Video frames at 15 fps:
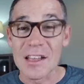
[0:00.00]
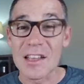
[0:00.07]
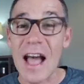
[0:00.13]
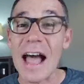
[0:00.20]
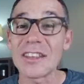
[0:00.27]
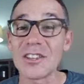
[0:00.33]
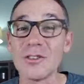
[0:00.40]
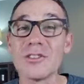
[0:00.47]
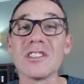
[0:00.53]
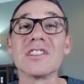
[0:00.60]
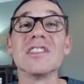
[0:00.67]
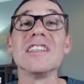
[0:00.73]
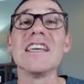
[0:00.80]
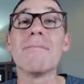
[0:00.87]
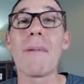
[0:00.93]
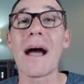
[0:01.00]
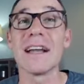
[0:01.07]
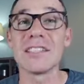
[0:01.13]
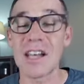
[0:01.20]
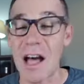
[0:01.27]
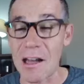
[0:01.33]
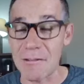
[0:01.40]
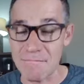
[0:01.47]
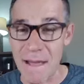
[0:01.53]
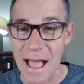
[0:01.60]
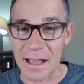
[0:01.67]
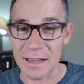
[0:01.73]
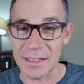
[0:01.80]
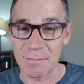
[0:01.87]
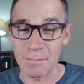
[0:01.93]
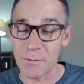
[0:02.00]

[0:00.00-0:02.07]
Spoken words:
God uses Nehemiah to unpack them.